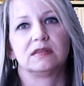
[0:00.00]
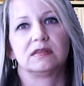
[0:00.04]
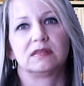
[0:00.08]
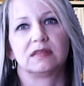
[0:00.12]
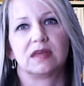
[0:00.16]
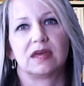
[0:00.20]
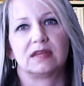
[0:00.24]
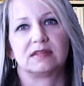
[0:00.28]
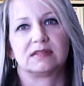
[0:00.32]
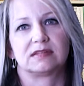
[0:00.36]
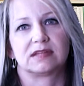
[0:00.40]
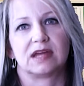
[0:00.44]

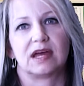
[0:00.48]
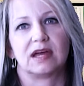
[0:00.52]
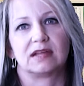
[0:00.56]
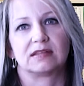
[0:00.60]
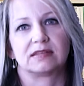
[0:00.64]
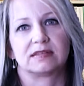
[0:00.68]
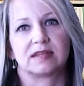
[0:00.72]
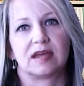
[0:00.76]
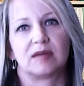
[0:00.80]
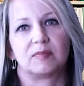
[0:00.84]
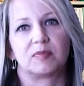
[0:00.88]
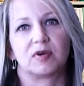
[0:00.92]
That
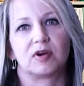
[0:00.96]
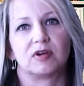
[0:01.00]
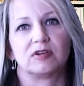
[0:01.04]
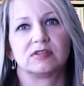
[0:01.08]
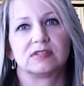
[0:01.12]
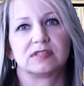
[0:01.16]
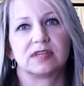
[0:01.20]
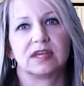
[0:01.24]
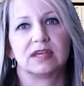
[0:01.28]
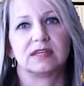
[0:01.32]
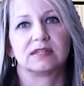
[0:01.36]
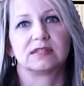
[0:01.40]
starts that
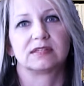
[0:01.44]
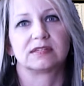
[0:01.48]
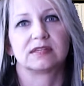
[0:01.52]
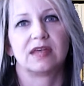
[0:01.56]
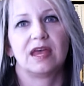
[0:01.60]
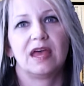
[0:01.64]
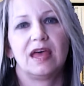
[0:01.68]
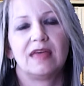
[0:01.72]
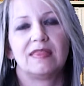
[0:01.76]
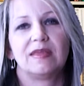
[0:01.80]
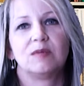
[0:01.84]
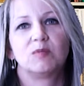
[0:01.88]
process.
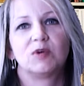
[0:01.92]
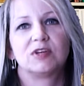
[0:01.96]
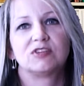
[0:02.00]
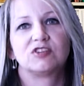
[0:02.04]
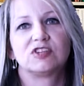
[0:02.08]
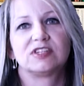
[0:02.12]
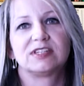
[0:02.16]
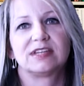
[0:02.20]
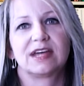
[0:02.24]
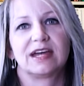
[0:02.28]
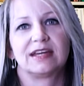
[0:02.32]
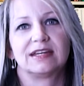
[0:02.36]
And then
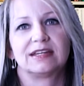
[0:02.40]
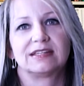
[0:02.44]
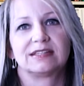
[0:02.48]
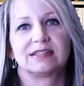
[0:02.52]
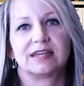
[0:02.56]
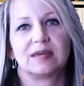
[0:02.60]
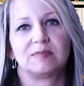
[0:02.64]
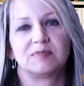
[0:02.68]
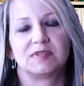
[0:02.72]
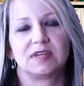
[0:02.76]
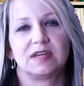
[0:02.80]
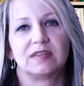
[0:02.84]
once you start
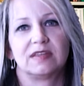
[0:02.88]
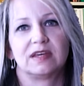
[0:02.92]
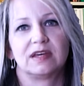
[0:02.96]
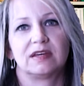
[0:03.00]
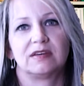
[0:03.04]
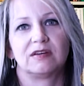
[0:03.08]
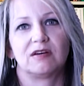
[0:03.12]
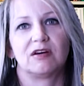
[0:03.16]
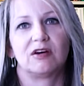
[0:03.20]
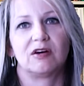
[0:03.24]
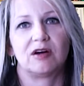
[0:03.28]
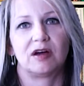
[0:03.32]
accepting
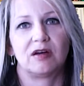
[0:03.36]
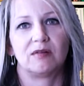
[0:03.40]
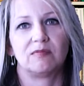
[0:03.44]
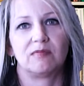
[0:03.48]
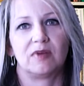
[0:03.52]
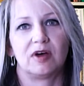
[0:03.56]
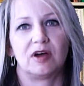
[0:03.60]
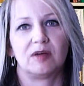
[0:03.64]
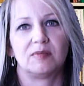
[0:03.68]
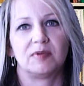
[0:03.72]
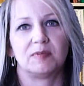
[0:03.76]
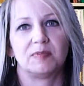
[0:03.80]
that,
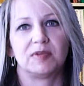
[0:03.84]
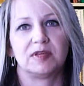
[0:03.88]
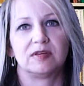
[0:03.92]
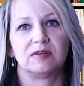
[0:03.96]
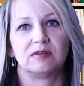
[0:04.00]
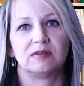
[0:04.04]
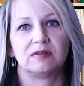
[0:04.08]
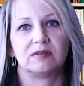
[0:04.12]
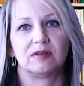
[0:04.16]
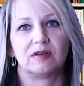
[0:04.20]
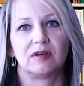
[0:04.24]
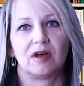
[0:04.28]

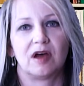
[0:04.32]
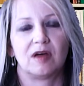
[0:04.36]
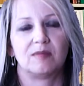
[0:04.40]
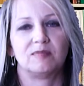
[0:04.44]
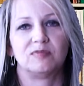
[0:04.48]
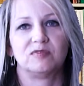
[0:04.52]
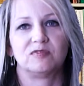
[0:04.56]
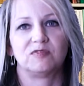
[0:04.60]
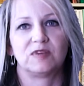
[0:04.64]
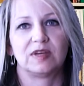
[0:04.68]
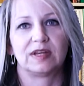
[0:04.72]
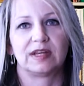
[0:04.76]

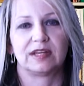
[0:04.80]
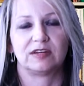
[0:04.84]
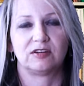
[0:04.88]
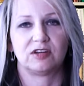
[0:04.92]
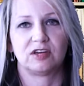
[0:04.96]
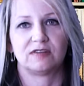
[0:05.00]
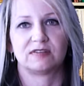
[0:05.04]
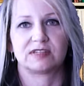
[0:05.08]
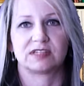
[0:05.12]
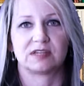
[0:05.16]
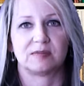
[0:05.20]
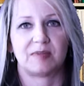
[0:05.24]
I'm feeling
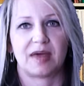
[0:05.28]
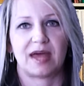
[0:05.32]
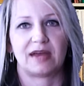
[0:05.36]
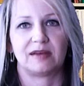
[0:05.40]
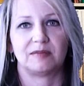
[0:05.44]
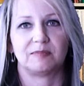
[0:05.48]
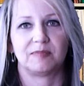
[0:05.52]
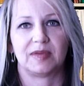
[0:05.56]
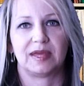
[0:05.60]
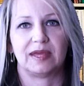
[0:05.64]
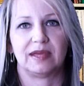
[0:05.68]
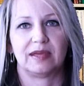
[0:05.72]
nervous about
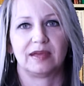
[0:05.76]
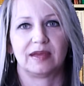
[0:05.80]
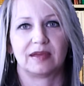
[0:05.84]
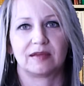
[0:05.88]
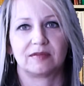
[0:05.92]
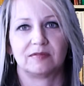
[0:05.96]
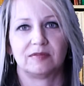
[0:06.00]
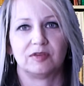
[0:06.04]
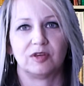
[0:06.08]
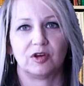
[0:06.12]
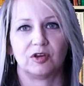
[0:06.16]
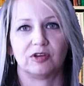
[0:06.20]
it being,
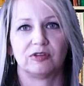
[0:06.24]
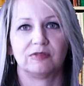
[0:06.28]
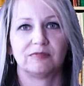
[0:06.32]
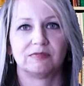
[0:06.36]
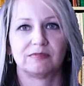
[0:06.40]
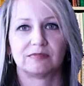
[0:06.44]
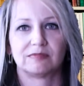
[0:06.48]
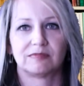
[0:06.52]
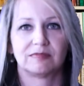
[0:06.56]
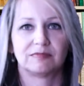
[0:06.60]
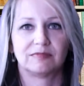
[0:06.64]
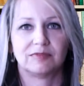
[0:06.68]

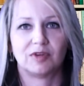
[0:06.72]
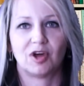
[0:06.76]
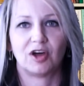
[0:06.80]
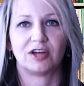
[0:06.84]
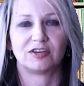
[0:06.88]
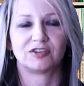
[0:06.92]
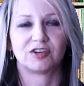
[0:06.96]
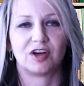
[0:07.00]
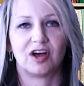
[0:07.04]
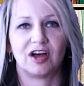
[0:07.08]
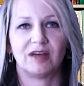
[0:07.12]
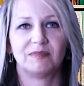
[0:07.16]

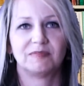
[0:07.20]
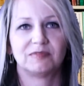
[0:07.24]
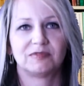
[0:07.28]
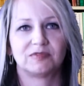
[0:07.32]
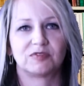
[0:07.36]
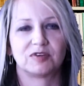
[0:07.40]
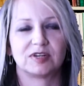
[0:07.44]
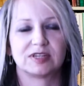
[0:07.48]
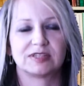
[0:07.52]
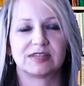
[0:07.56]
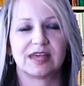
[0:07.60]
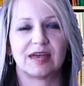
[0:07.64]
nighttime,
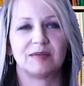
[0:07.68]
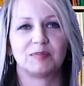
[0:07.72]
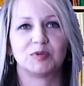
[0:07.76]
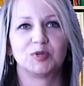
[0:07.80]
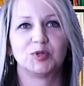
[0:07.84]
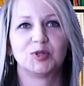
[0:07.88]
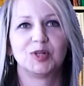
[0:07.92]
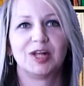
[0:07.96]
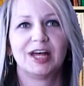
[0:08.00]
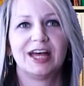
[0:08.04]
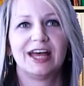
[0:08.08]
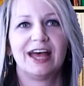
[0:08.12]
for
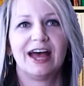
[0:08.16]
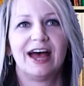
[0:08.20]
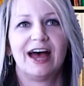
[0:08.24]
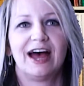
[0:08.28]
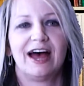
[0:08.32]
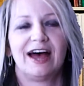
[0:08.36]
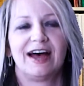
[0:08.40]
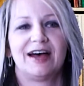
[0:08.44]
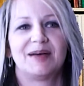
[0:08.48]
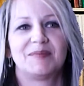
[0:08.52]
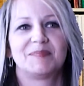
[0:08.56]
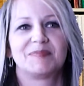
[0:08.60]
example,
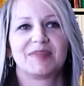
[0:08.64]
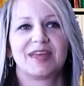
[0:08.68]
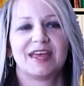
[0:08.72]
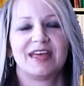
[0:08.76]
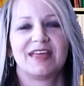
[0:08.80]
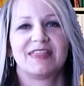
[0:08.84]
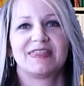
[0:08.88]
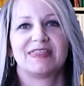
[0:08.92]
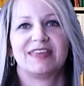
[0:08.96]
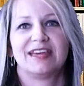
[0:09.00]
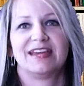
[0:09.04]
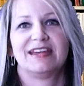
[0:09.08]
then
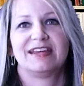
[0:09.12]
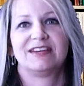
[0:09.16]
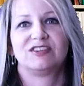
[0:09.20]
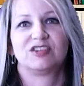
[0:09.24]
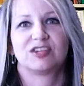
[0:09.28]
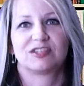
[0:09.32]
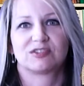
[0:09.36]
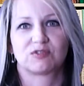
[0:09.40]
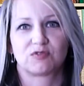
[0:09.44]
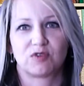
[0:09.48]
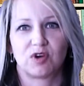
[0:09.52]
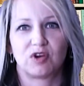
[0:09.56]
it
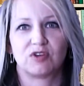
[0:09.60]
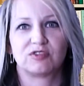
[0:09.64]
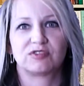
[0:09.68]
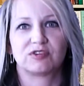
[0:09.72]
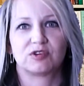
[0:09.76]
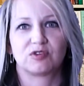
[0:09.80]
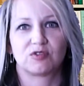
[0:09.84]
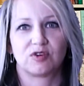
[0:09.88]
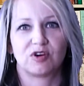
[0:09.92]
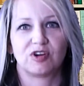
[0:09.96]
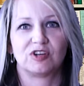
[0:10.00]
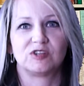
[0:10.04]
just grows
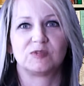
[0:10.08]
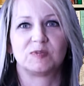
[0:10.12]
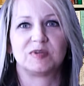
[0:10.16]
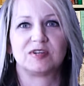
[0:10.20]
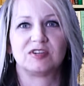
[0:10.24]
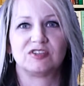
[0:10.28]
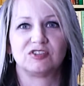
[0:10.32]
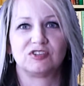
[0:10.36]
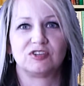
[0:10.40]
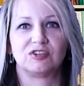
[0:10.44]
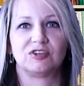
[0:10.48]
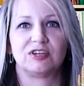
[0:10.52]
and grows
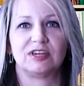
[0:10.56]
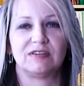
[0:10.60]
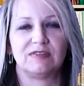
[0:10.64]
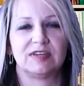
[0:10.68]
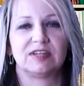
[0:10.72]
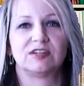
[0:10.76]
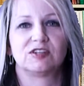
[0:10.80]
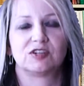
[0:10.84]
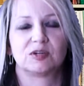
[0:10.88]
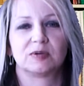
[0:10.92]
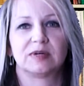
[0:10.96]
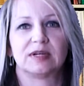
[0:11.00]
because you give
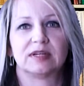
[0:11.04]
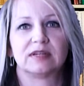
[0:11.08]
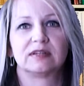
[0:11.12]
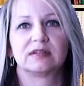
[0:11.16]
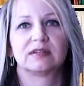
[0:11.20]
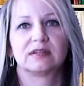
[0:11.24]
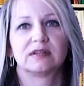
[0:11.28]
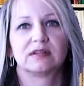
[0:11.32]
into it.